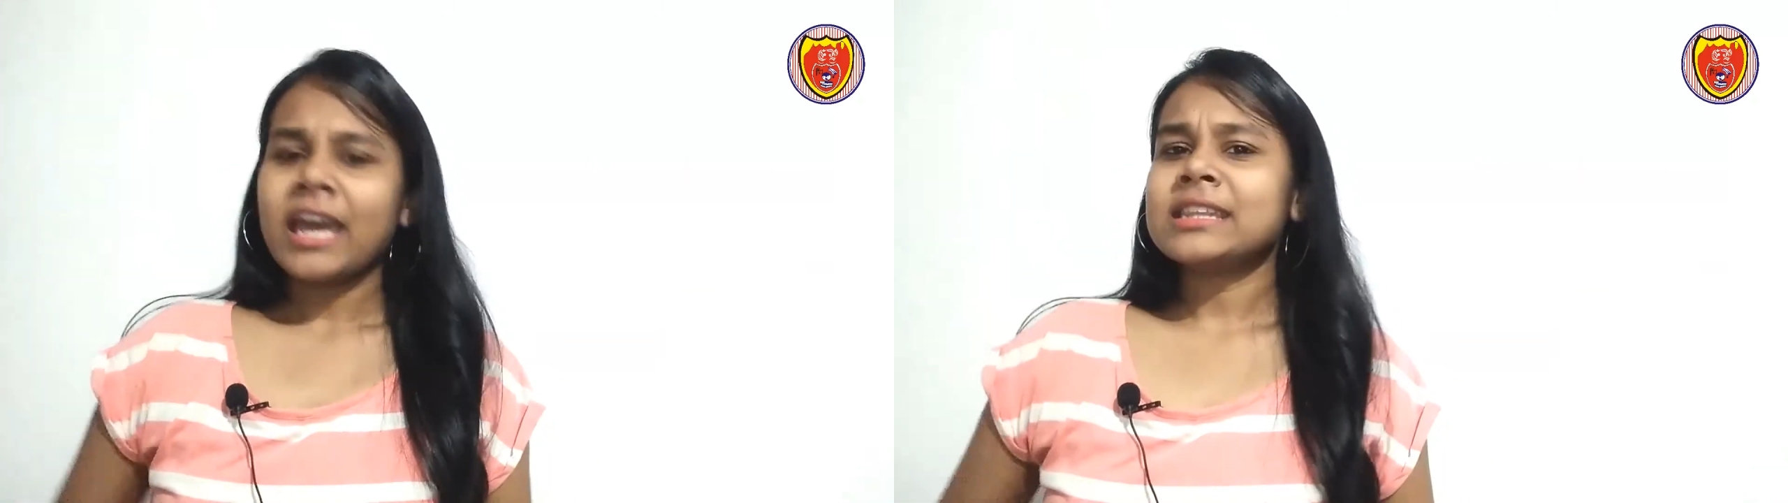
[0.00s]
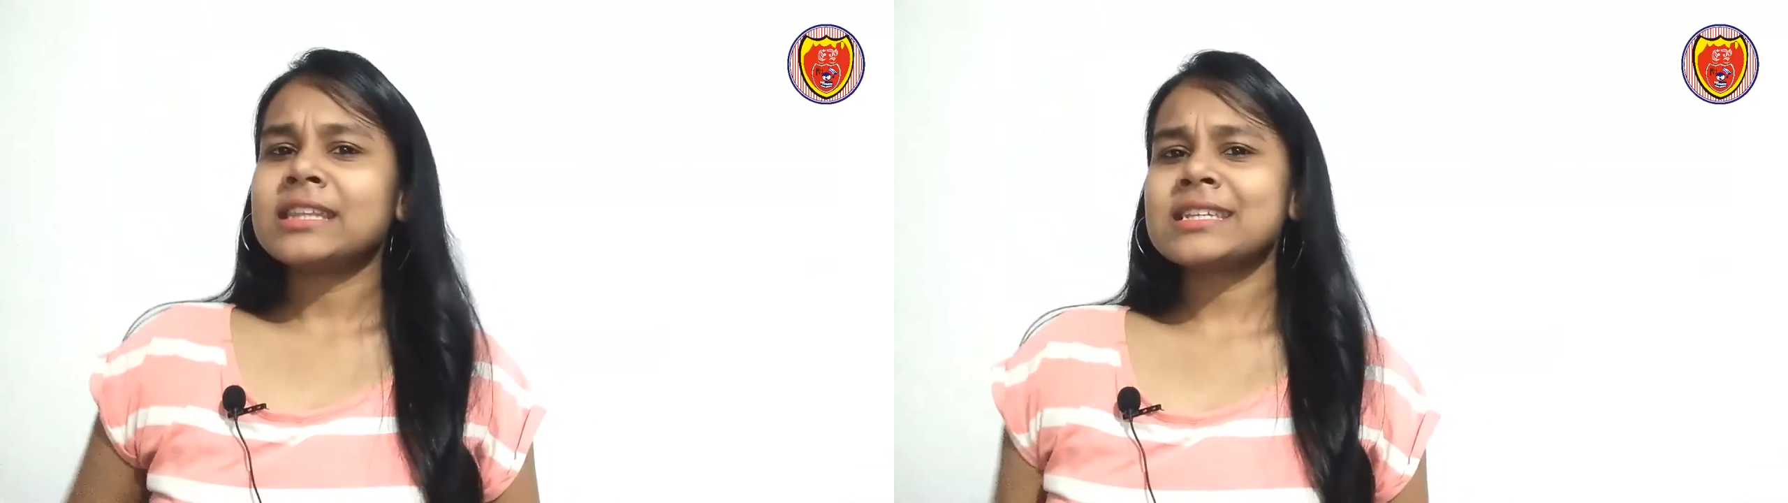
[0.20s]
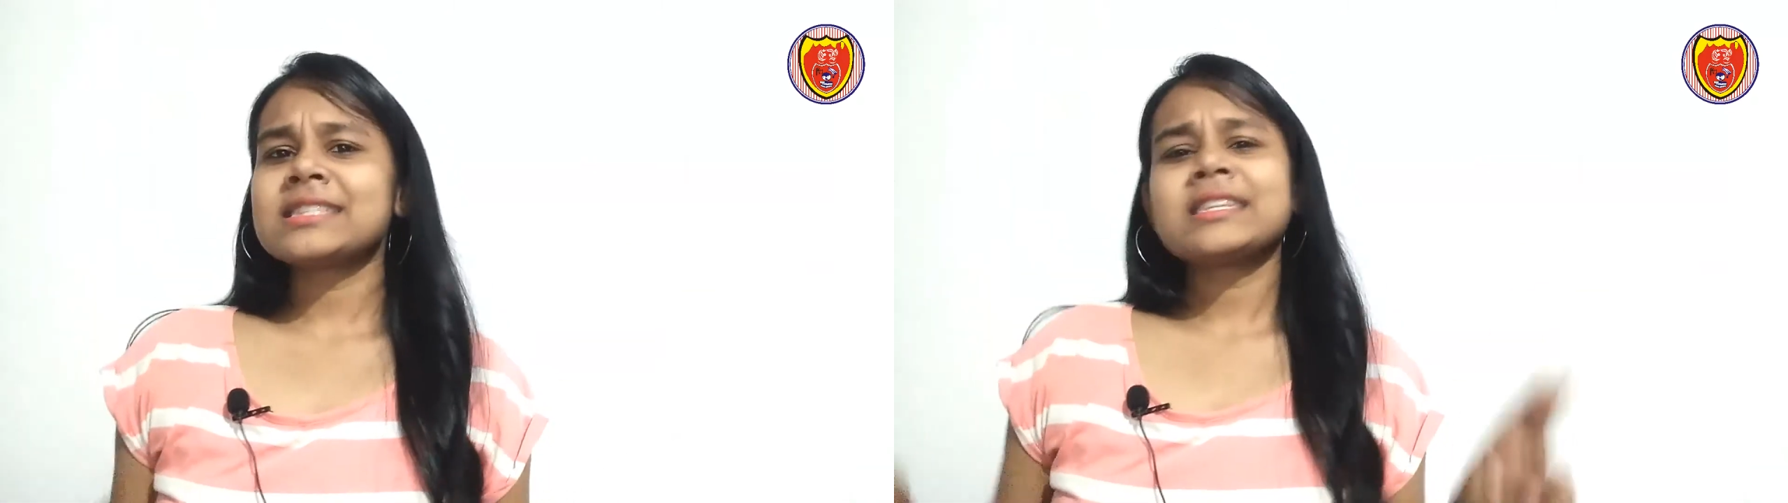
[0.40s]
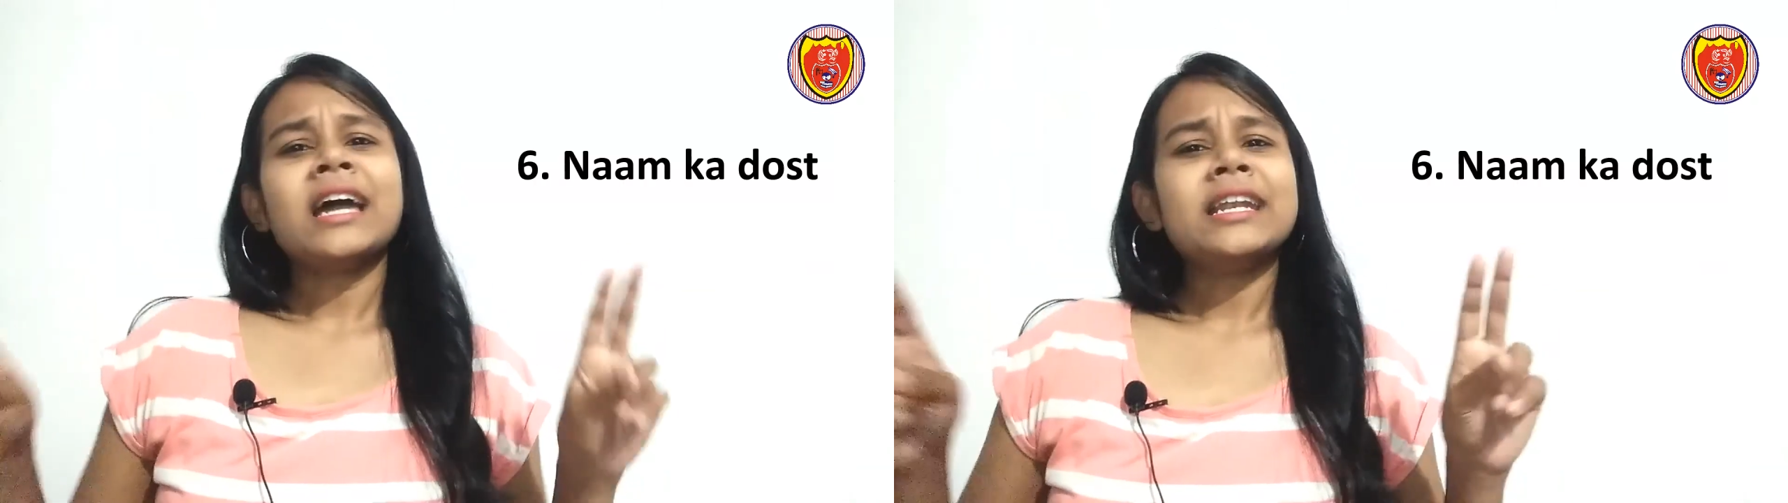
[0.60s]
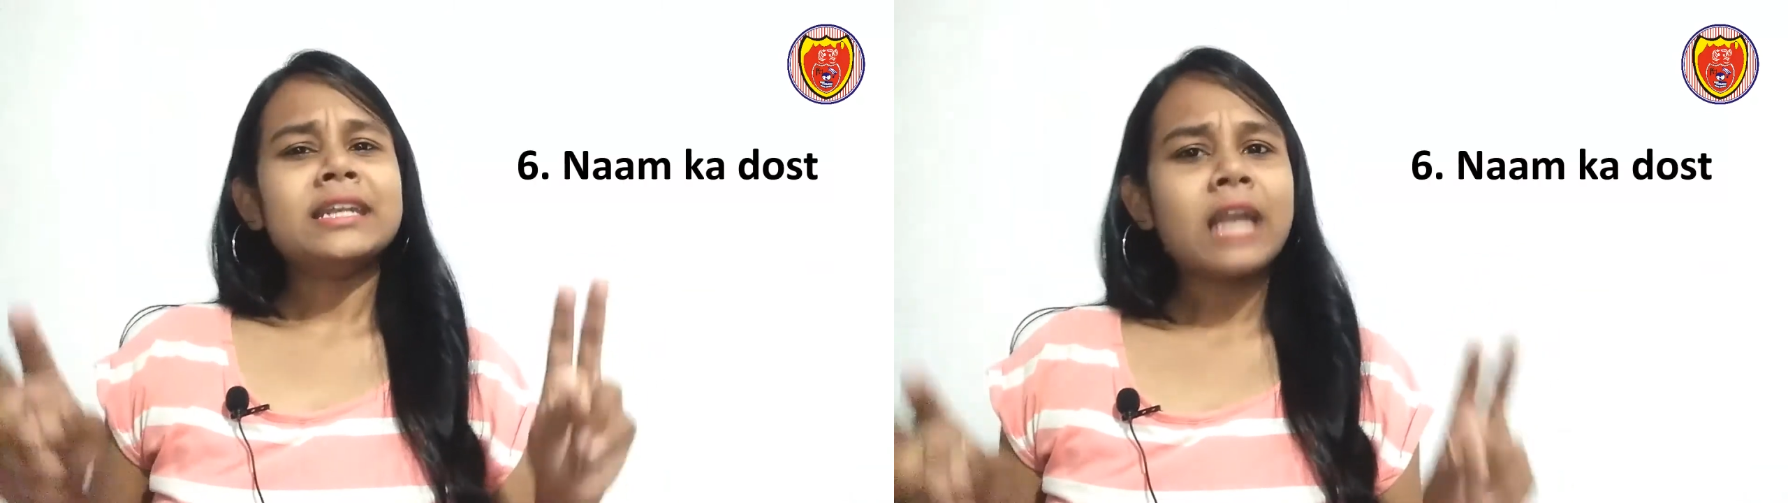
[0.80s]
this
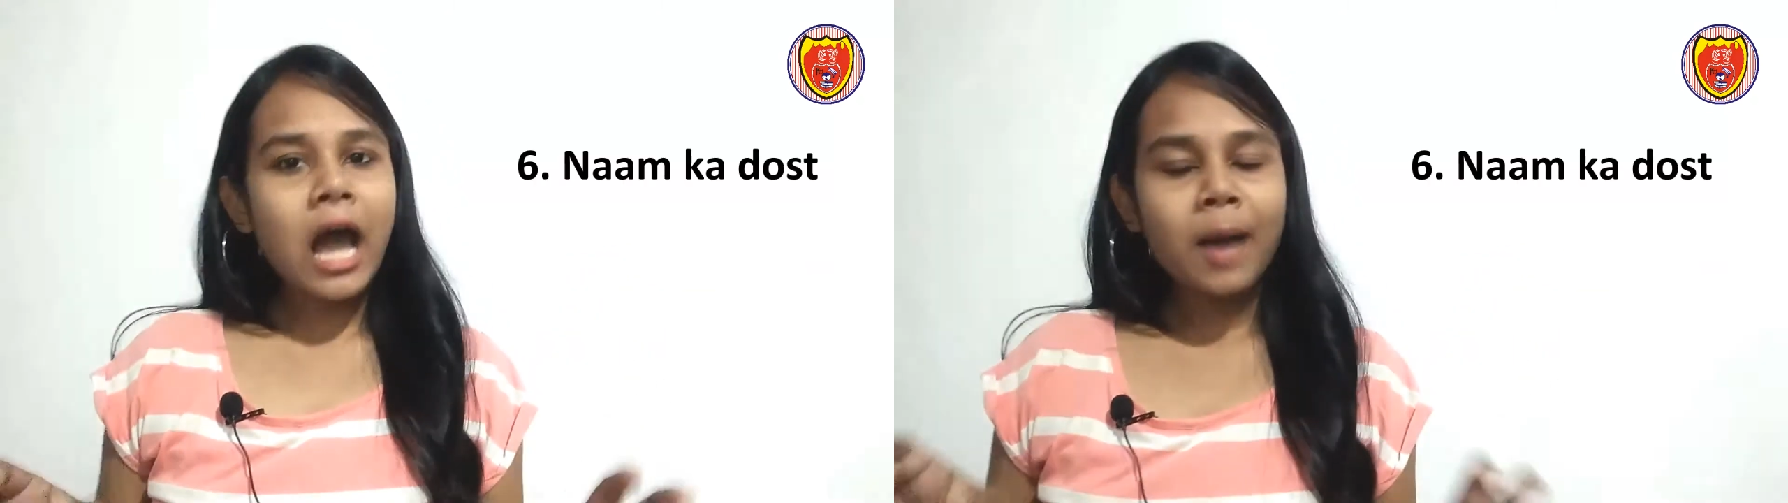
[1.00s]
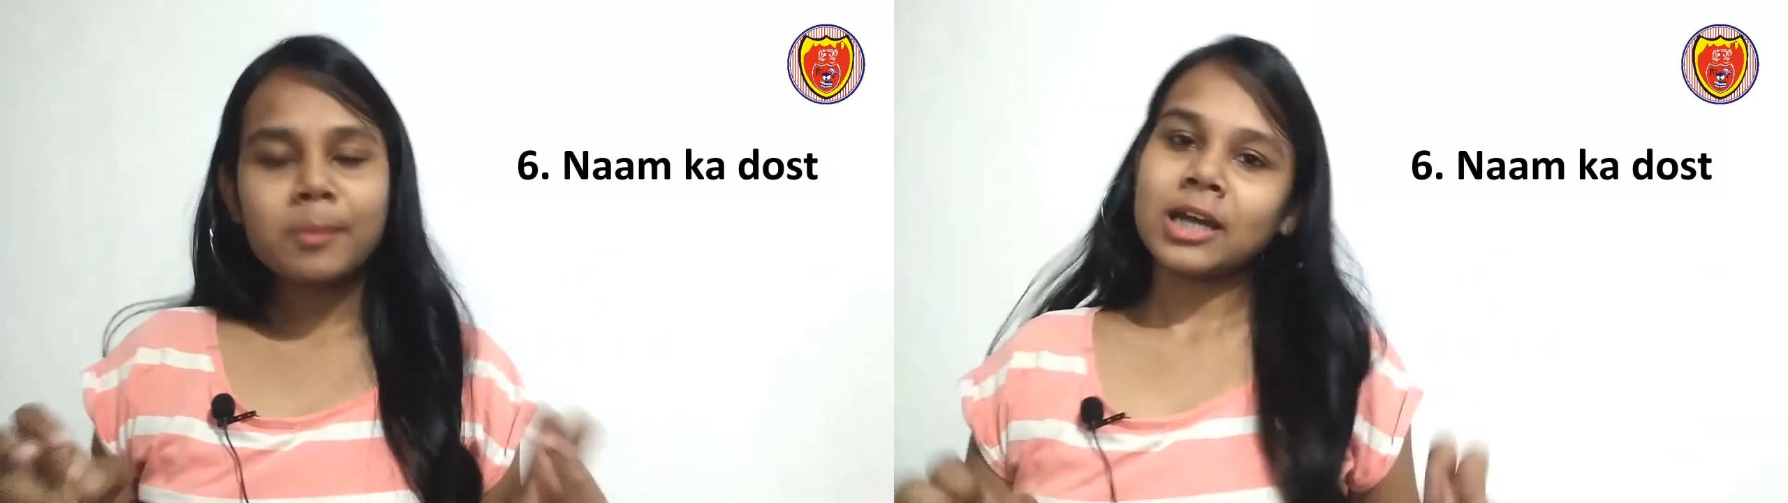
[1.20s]
naam